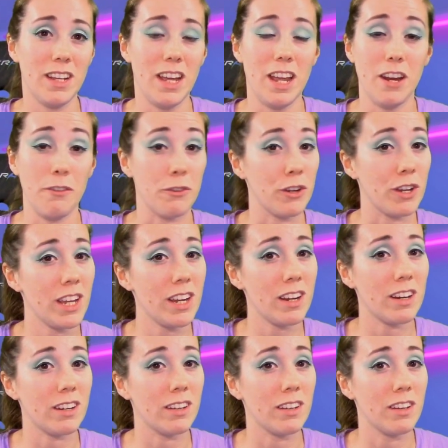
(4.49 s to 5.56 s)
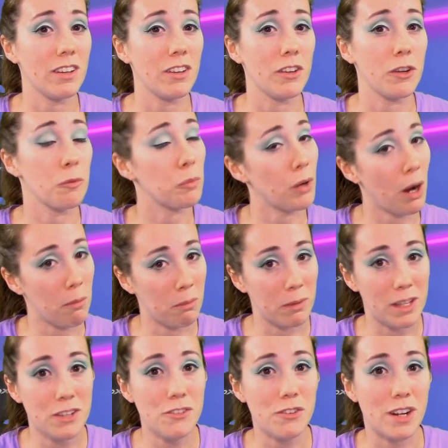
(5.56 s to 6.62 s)
And if you're here, you're probably
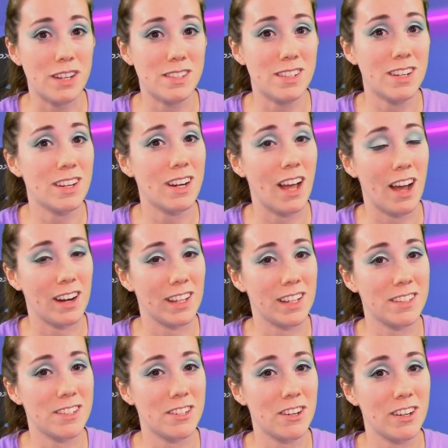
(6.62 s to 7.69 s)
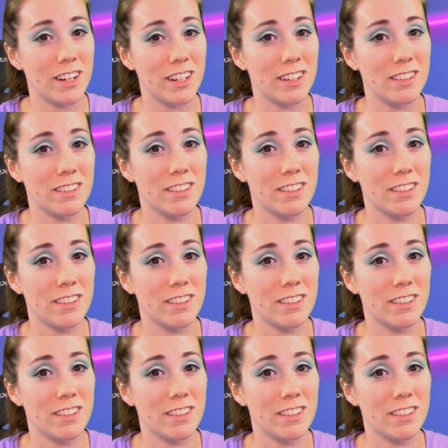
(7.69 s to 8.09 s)
interested in how to get started.